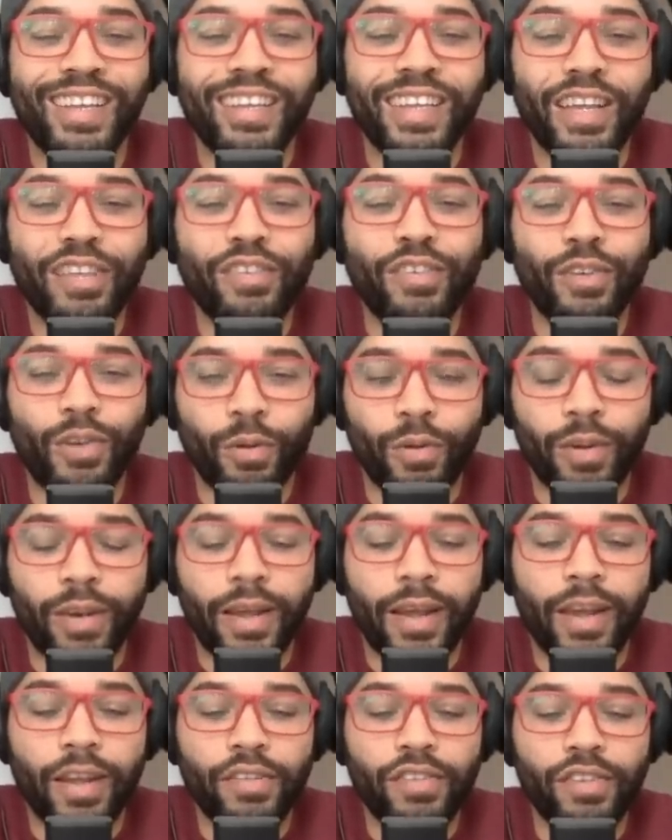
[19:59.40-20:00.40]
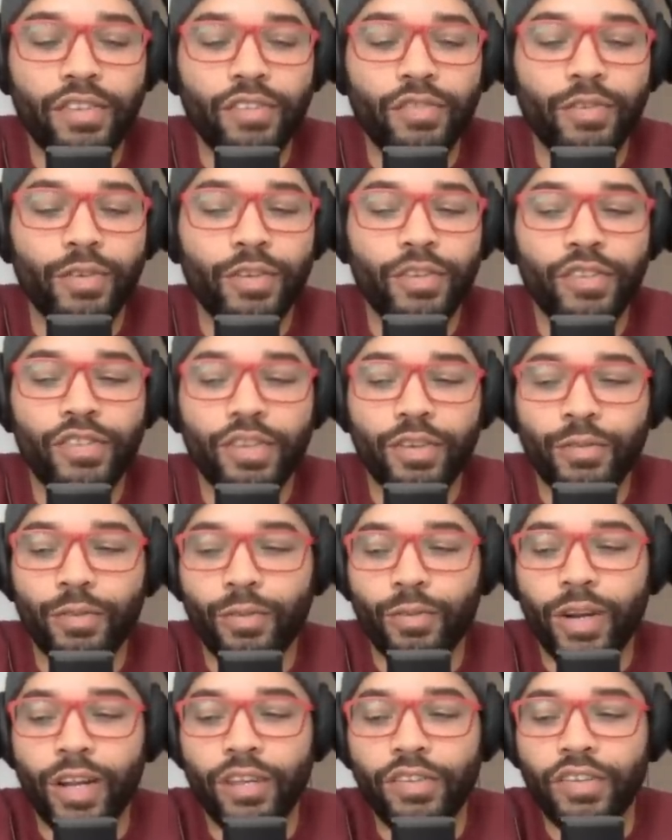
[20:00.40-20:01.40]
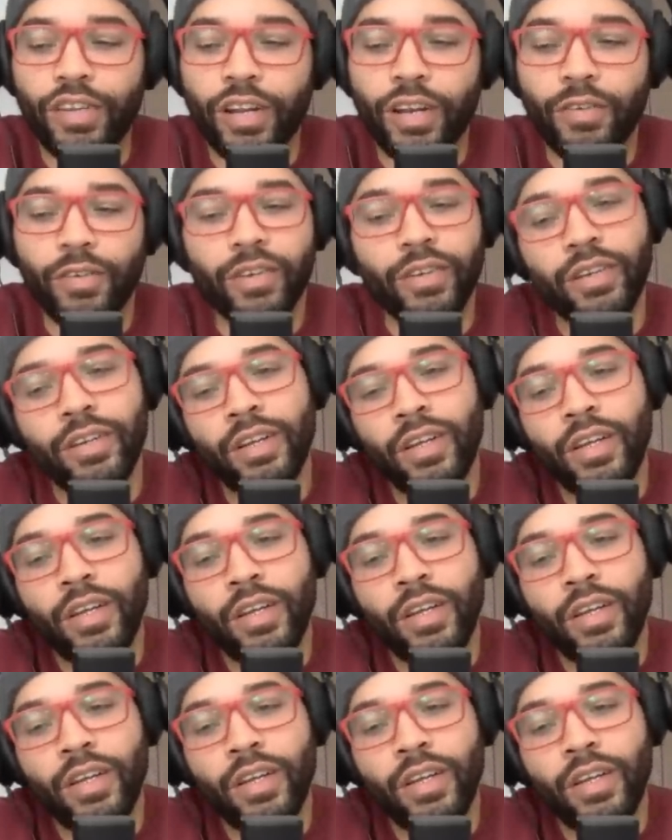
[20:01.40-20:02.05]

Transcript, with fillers: that's no nonsense from the civil rights era